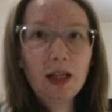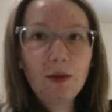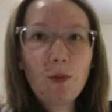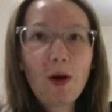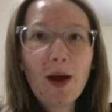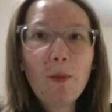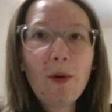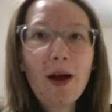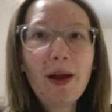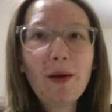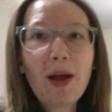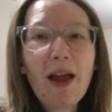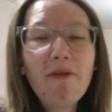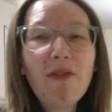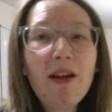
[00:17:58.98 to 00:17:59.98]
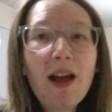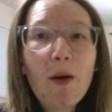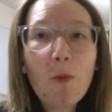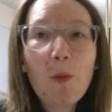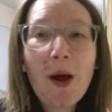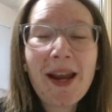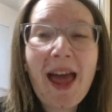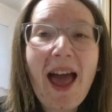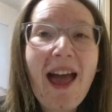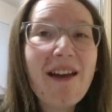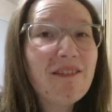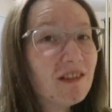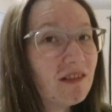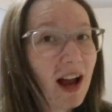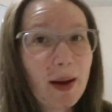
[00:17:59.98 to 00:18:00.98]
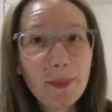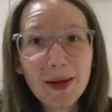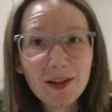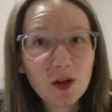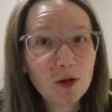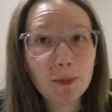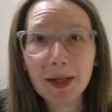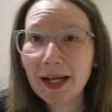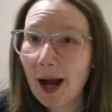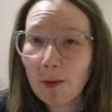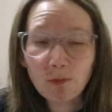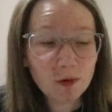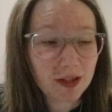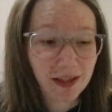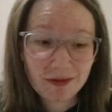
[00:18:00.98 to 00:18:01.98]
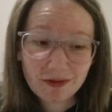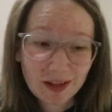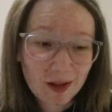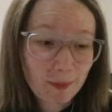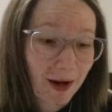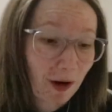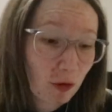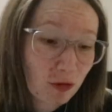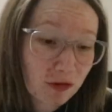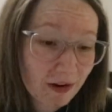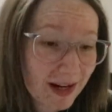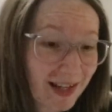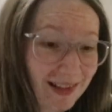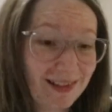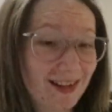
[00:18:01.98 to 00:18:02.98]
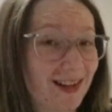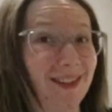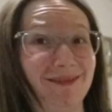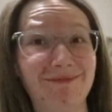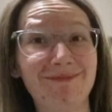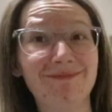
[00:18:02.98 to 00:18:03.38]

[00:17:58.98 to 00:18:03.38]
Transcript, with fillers: Whenever, whenever I pick up a camera to film, I go crazy.